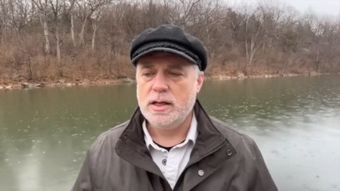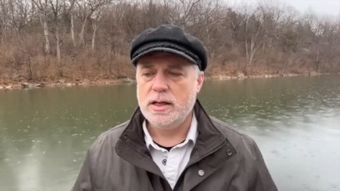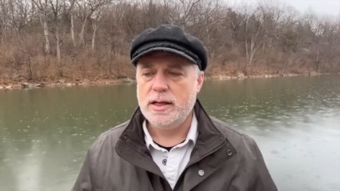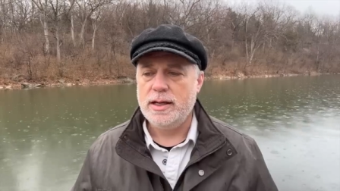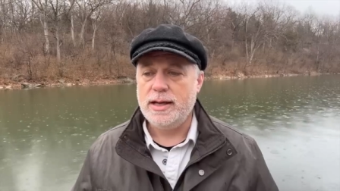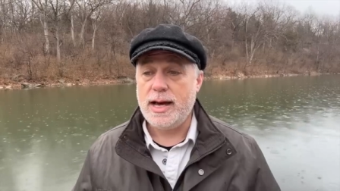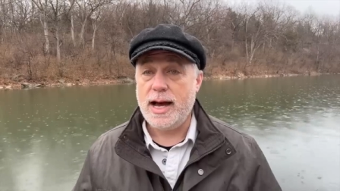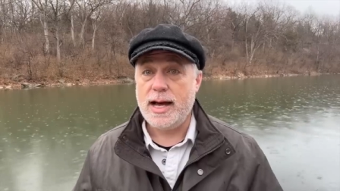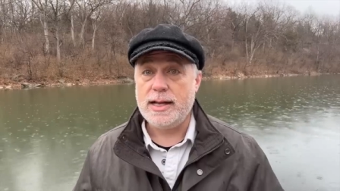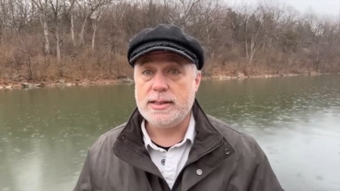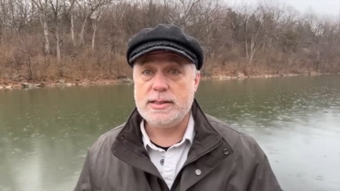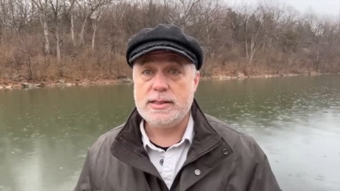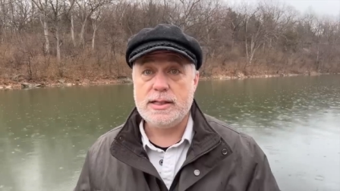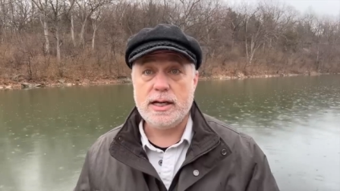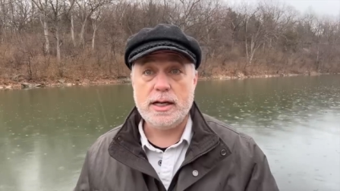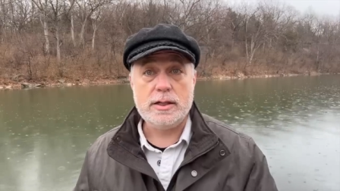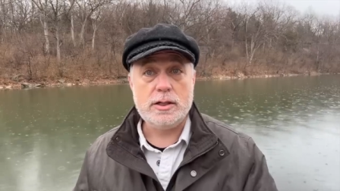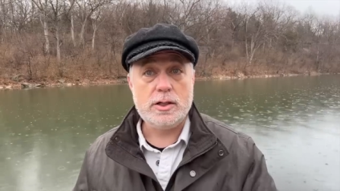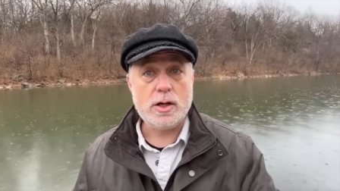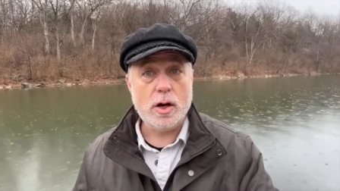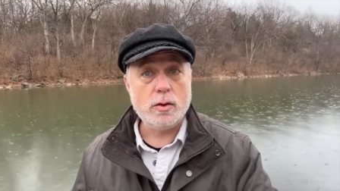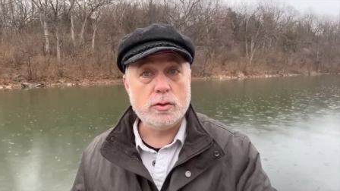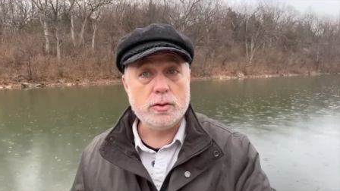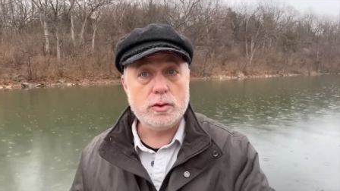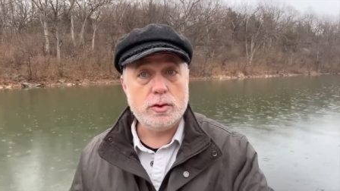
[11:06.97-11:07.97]
God said
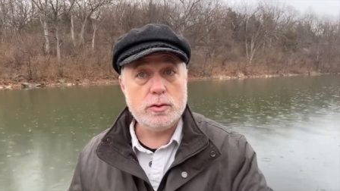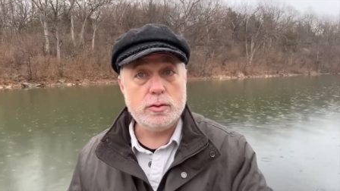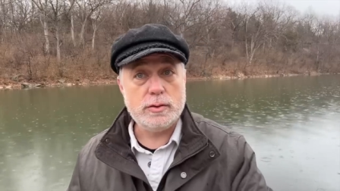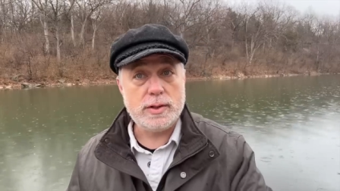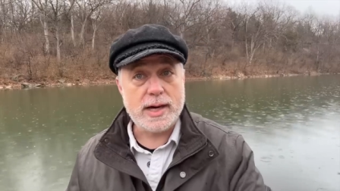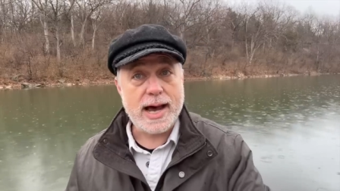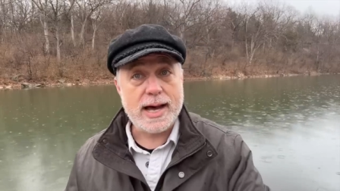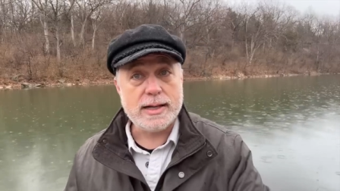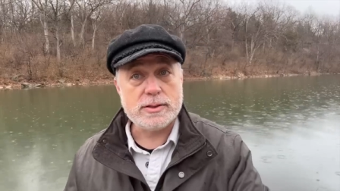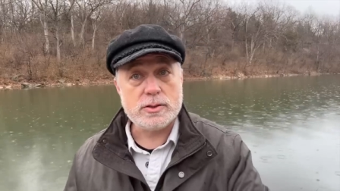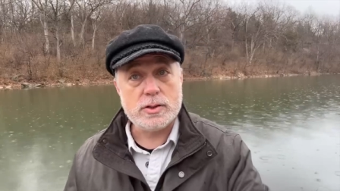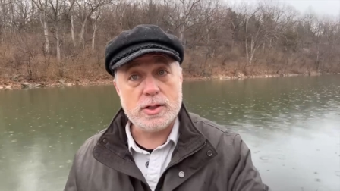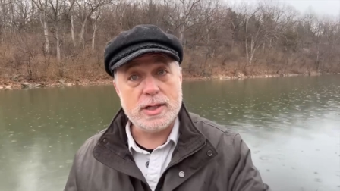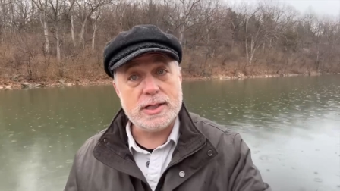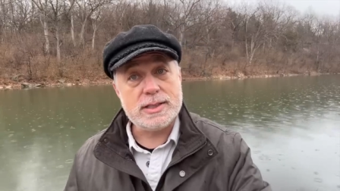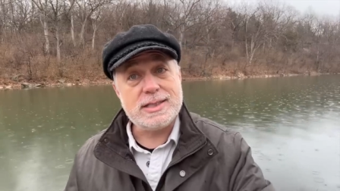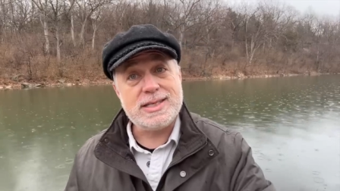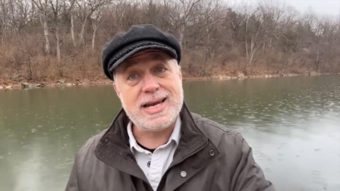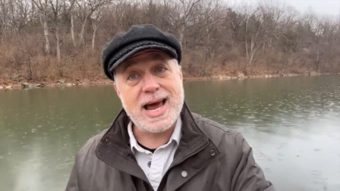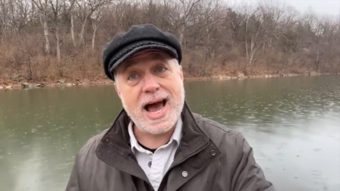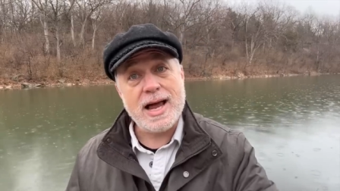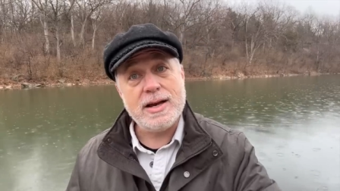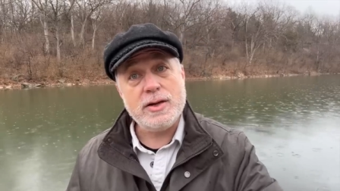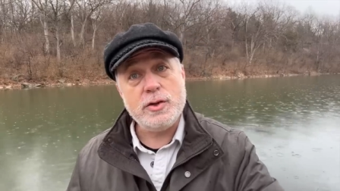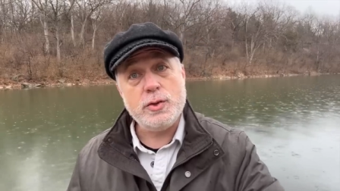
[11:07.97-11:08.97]
don't do that, so let's
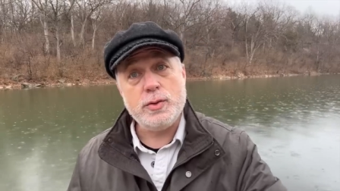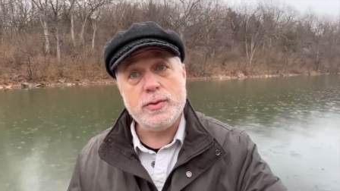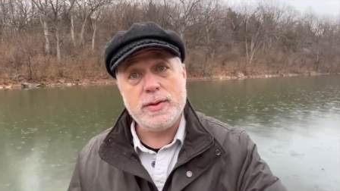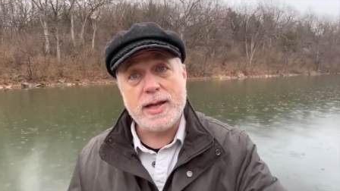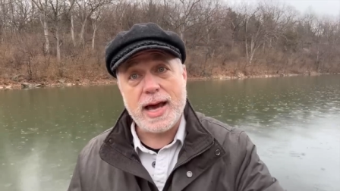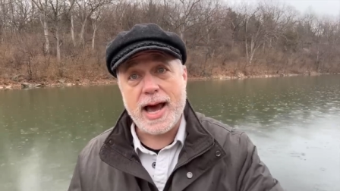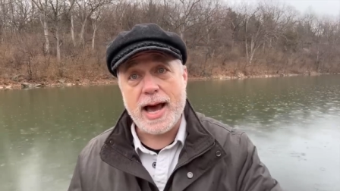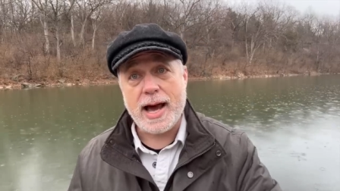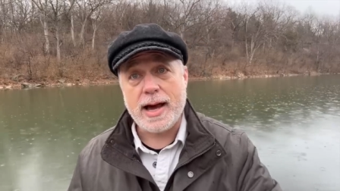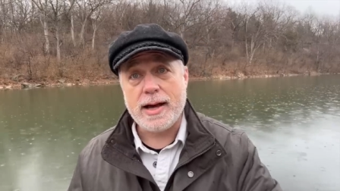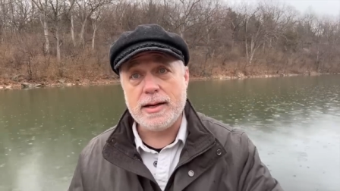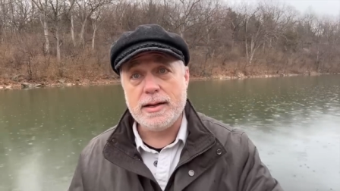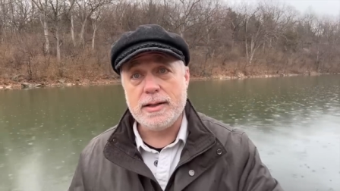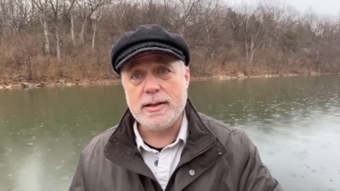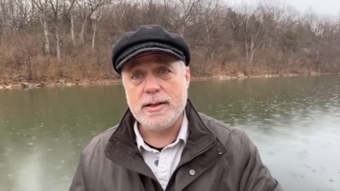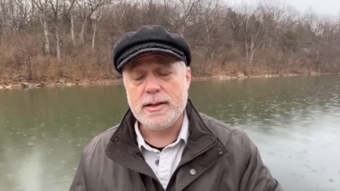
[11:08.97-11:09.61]
not do that.